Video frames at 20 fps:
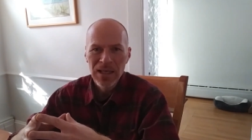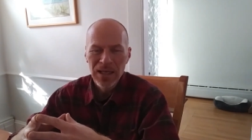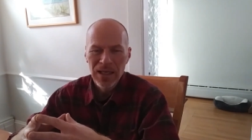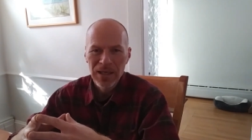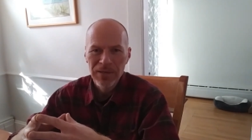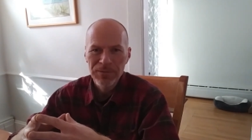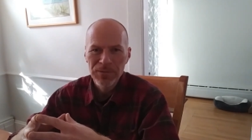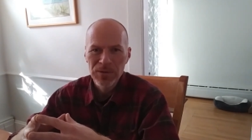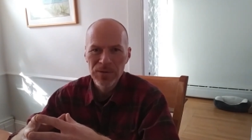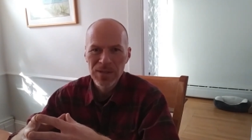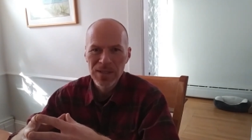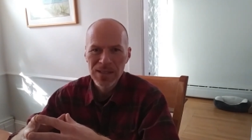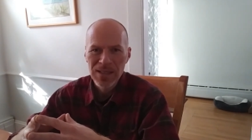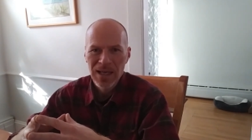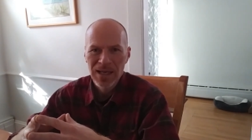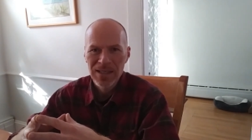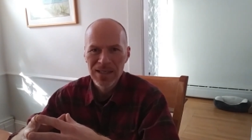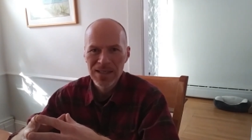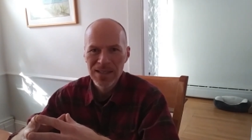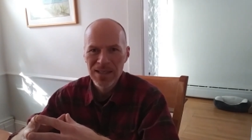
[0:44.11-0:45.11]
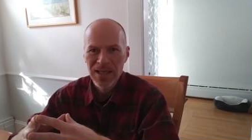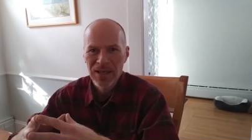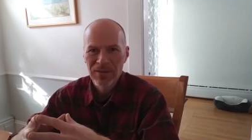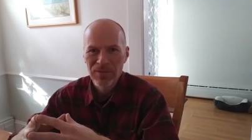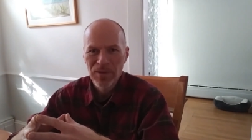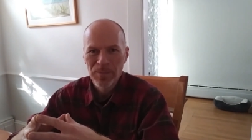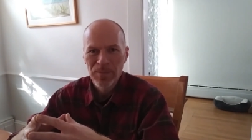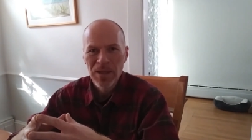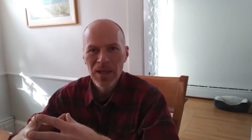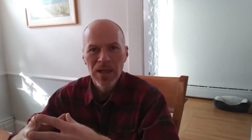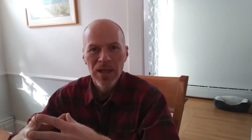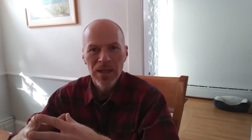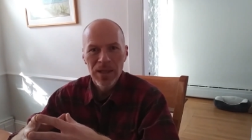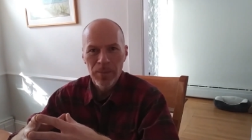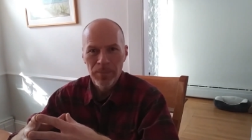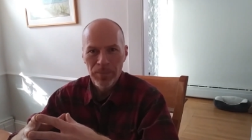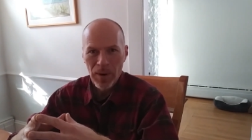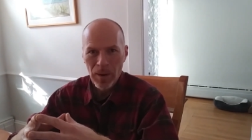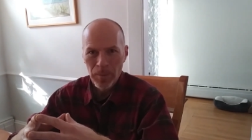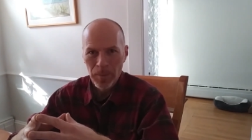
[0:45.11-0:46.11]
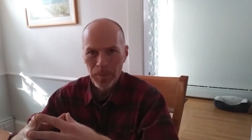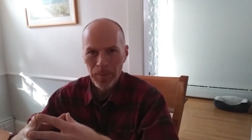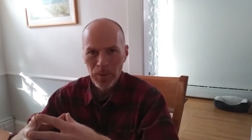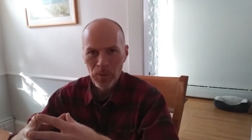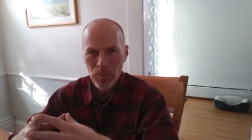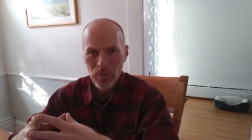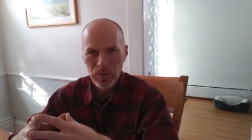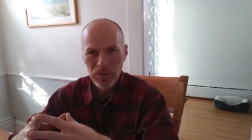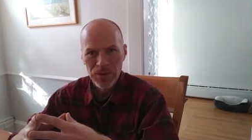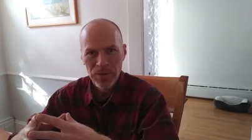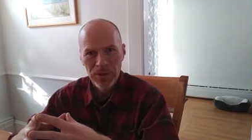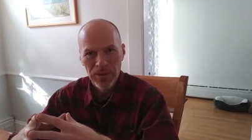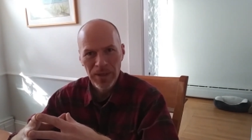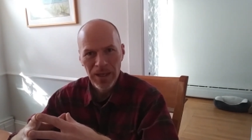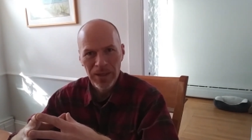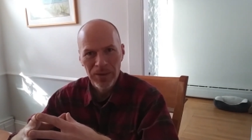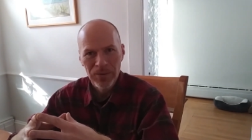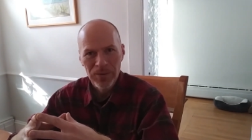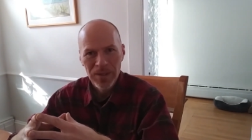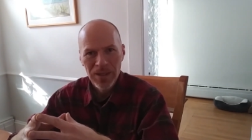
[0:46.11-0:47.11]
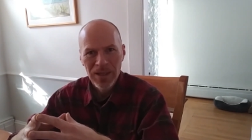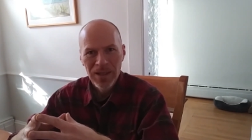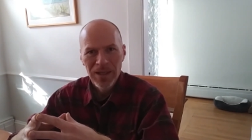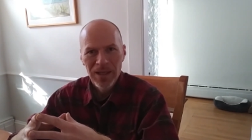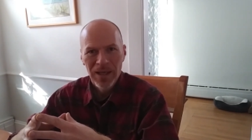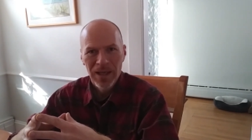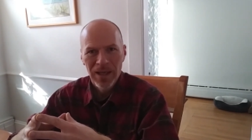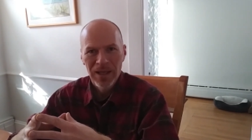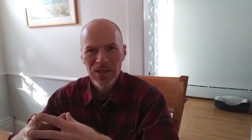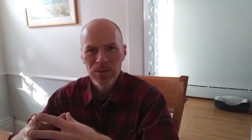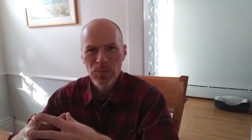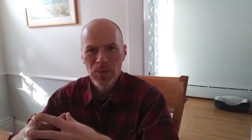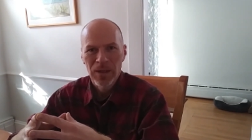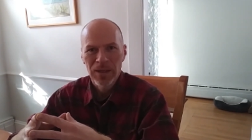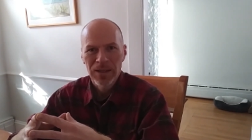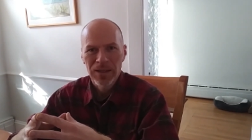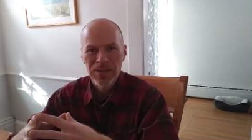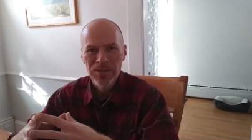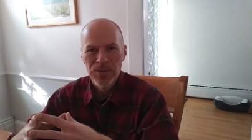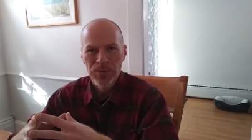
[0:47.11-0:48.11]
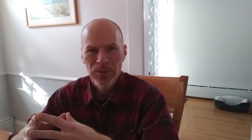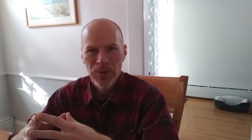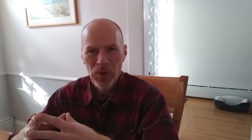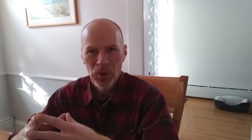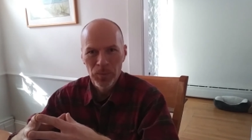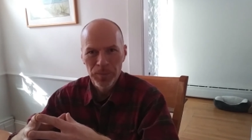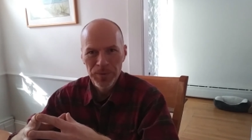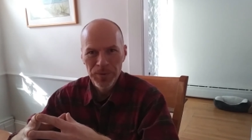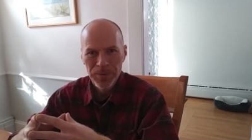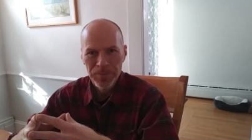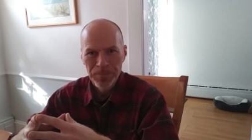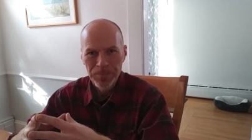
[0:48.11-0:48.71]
if you decide to save them, they probably won't turn out as well as you had hoped.